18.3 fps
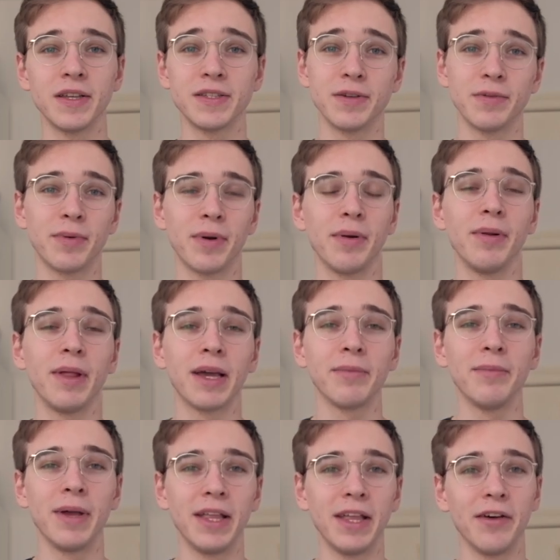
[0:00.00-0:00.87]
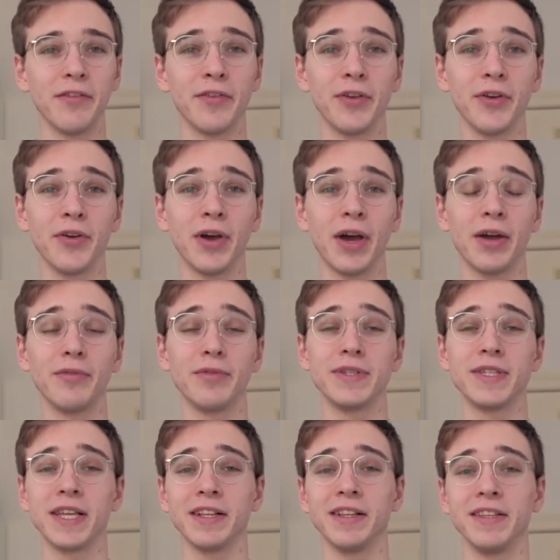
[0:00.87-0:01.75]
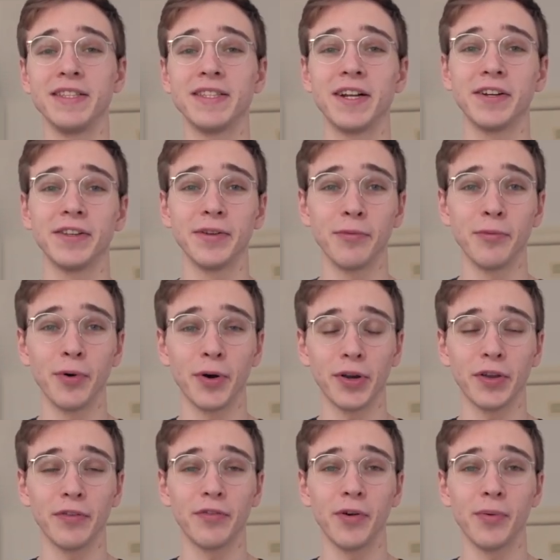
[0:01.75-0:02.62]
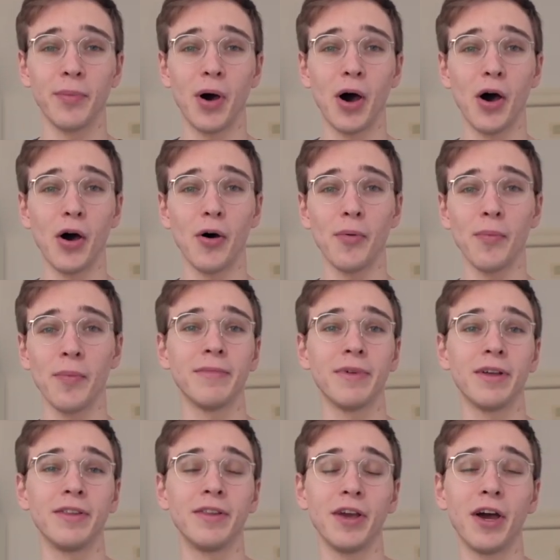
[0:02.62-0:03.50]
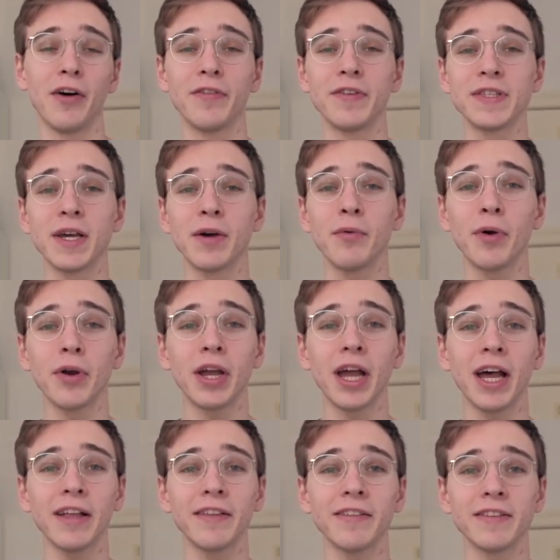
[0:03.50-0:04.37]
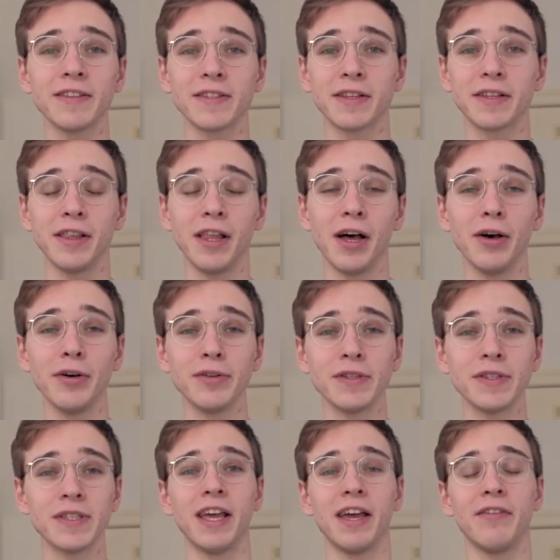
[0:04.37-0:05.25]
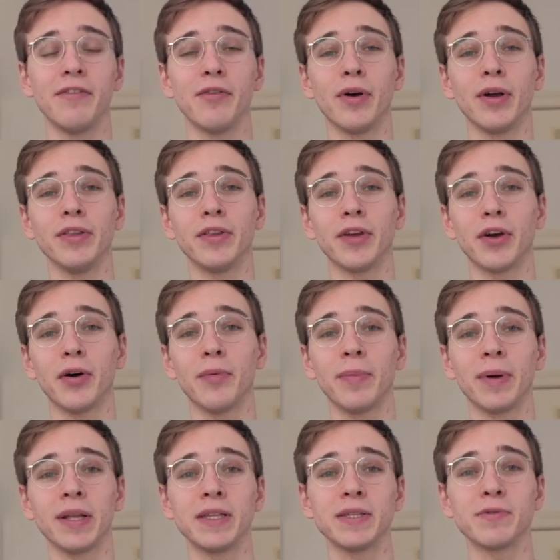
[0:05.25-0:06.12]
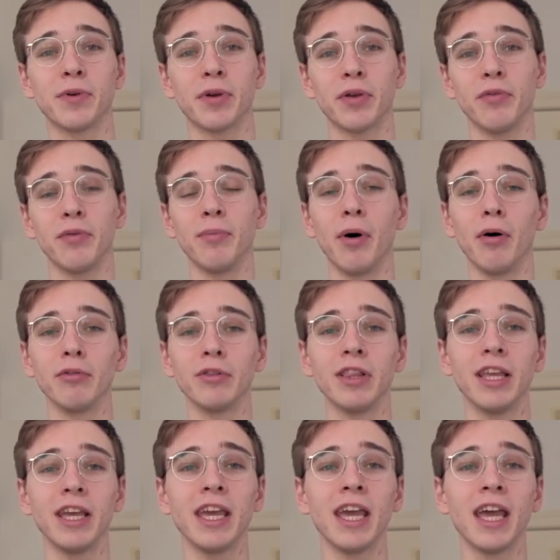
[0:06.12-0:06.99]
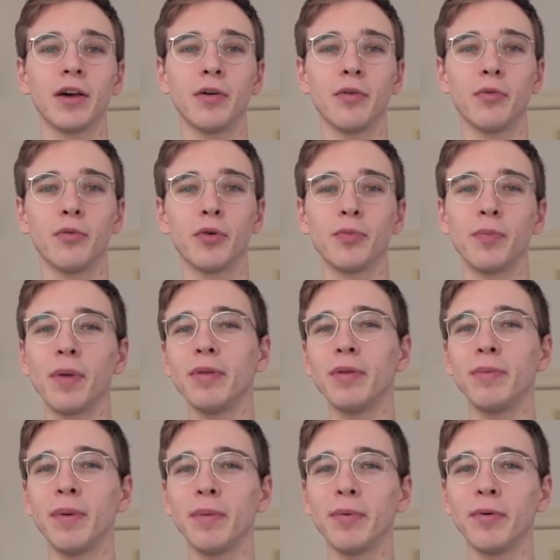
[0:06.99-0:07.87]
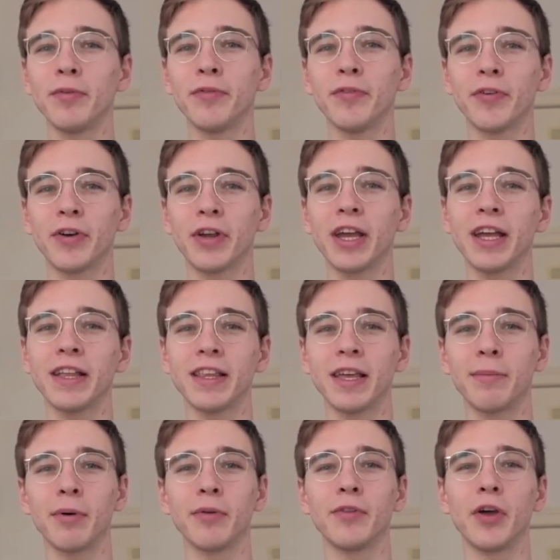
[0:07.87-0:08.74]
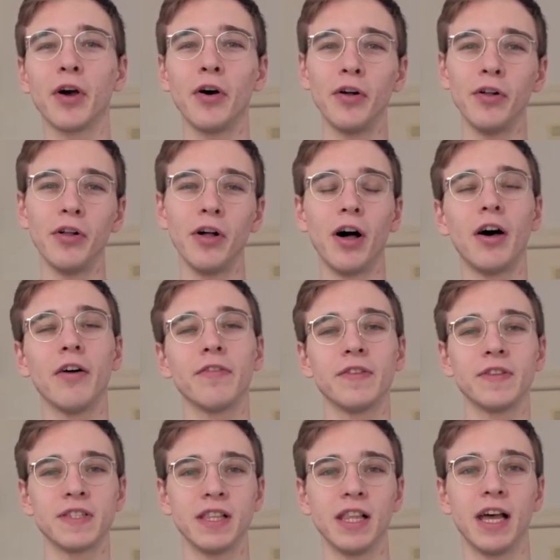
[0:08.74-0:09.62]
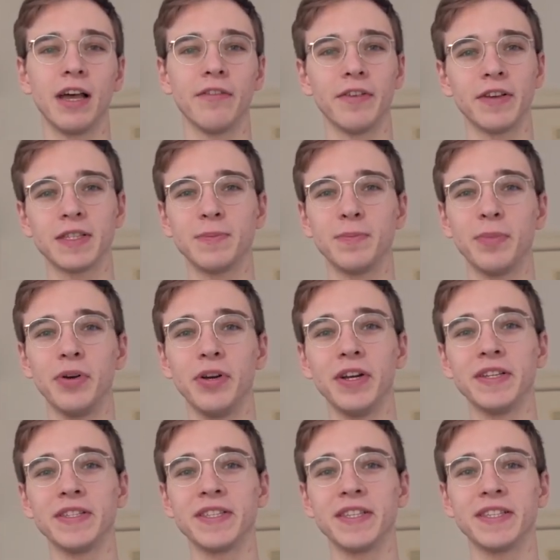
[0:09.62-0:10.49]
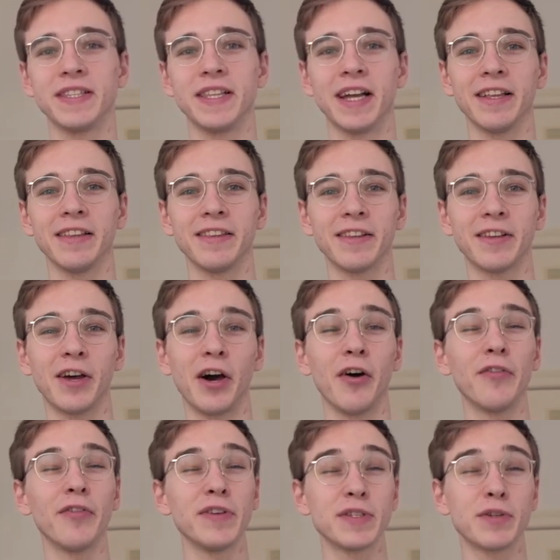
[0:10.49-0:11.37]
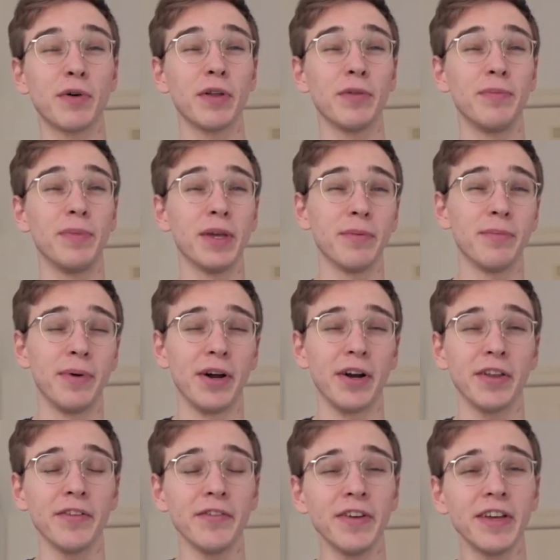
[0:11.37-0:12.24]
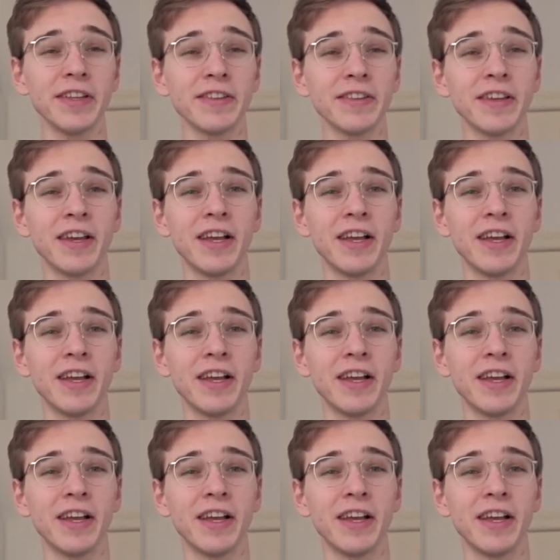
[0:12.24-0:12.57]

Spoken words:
So probably like many of you, I recently started working from home. The office I work at is closed. Everyone in the company is working remotely. What many people forget about the whole office life experience is that coffee is quite a big part of it.